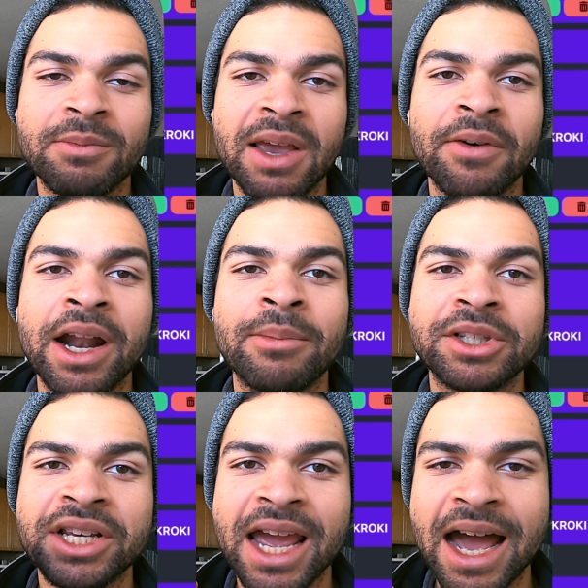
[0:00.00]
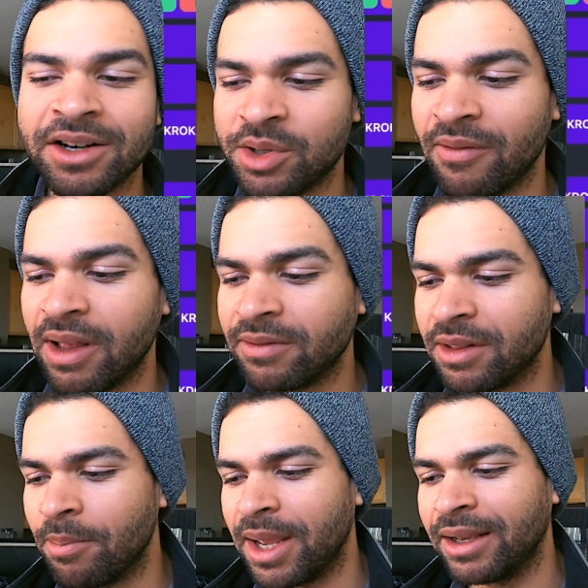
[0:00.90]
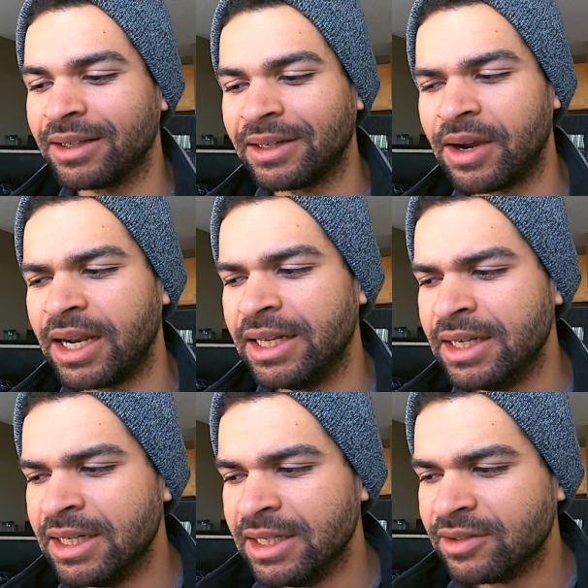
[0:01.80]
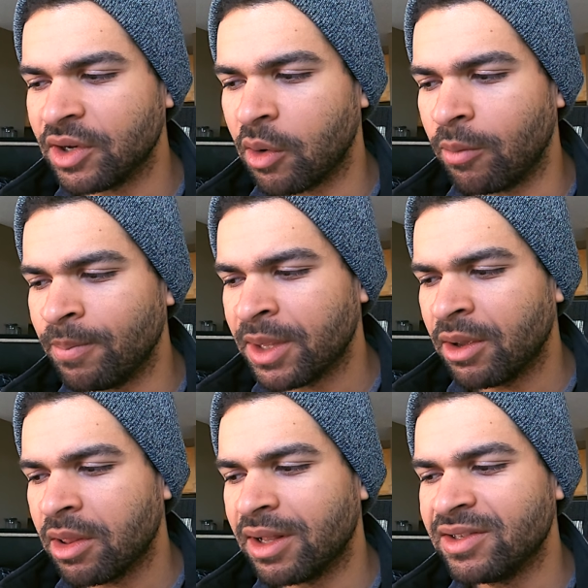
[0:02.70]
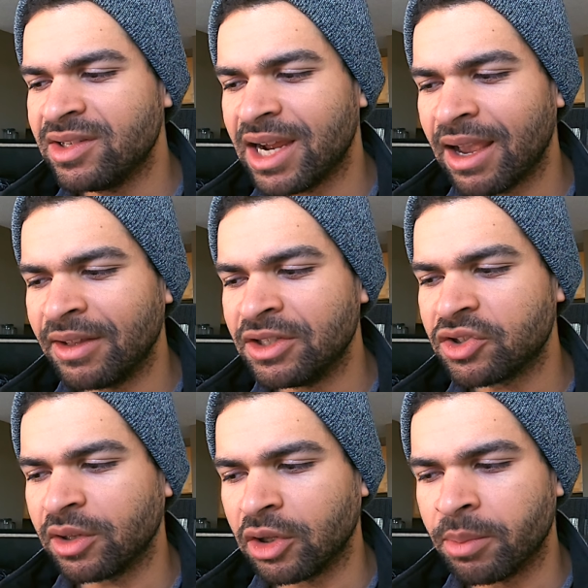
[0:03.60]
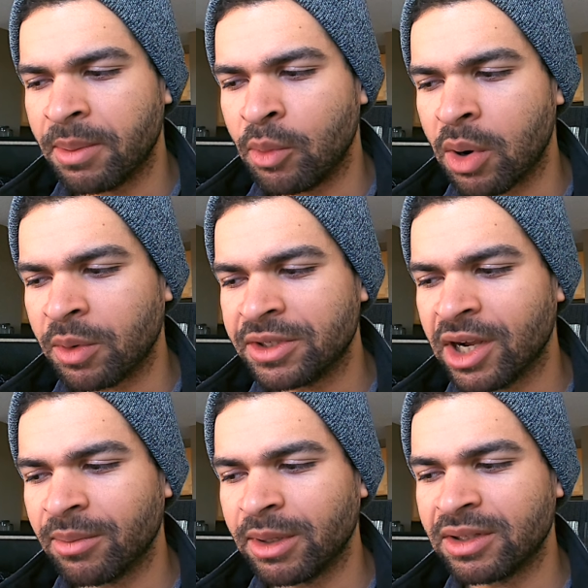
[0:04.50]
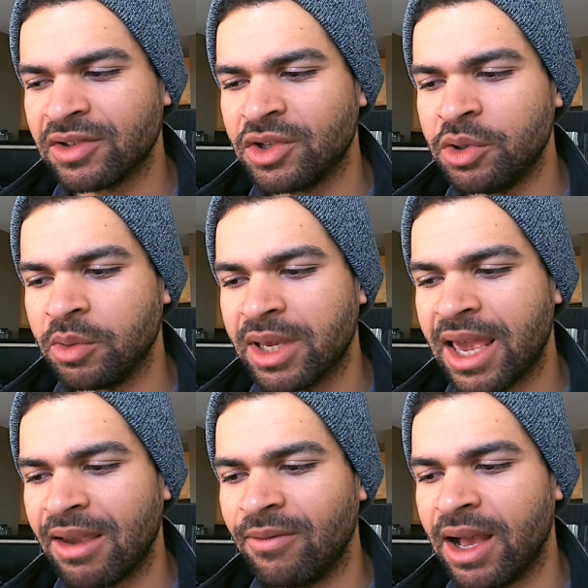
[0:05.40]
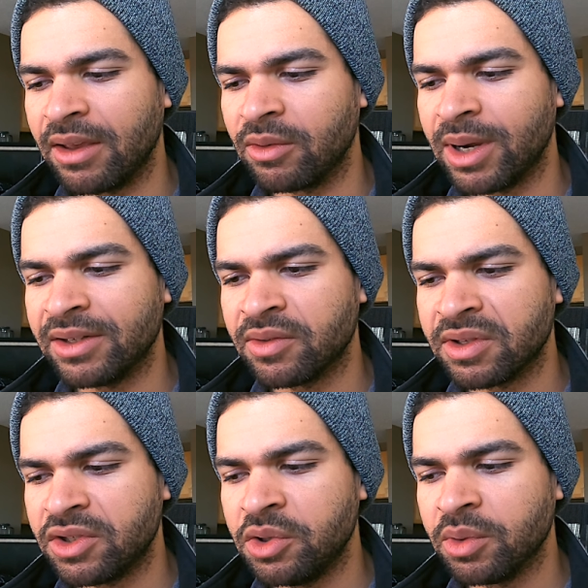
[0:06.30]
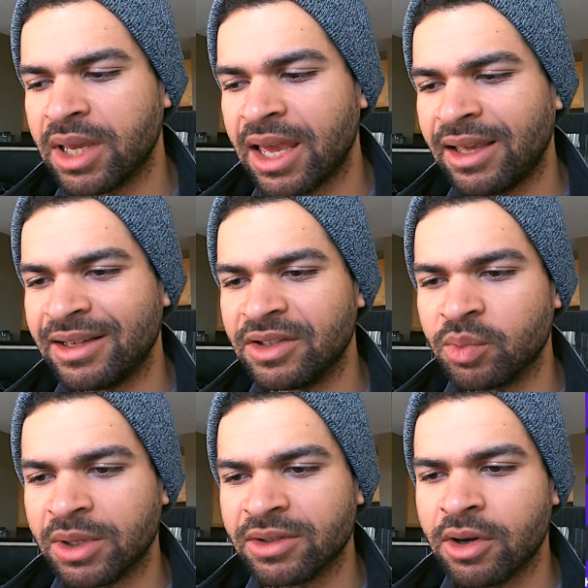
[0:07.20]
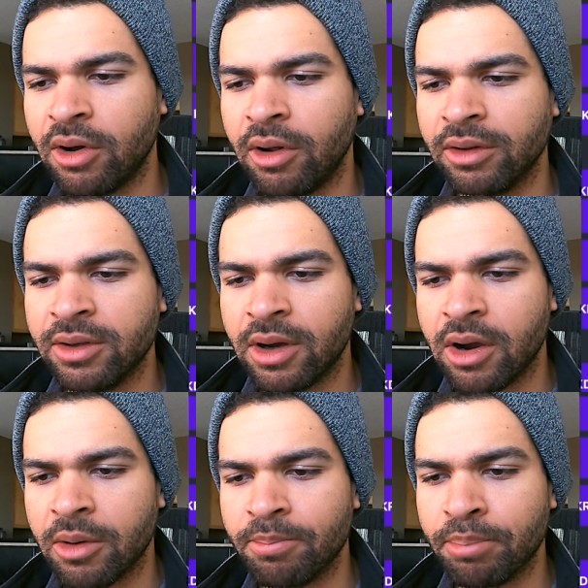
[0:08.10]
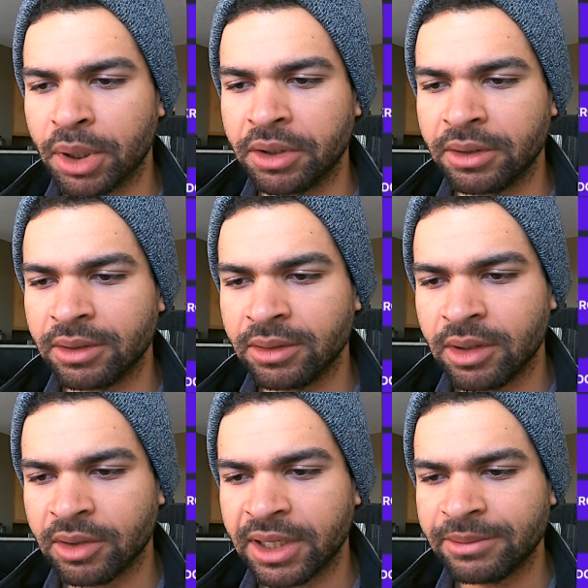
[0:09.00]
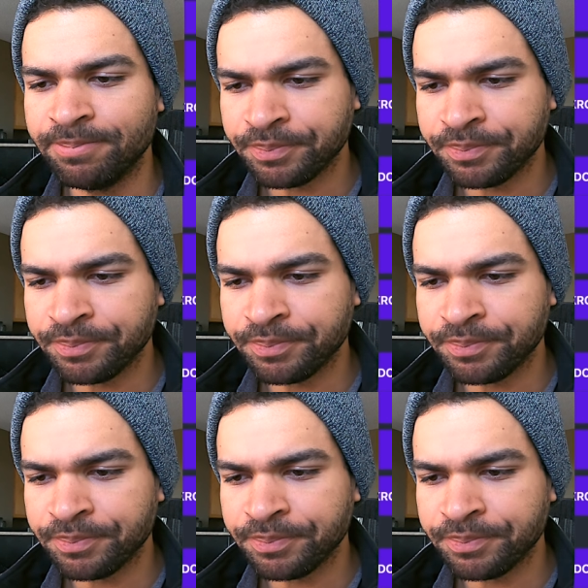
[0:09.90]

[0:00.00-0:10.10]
given how much cash you have left in the bank, all right? So let's dial in just a little bit more. I wanna talk about this 2K value, right? So this 2K is what's called our burn, okay?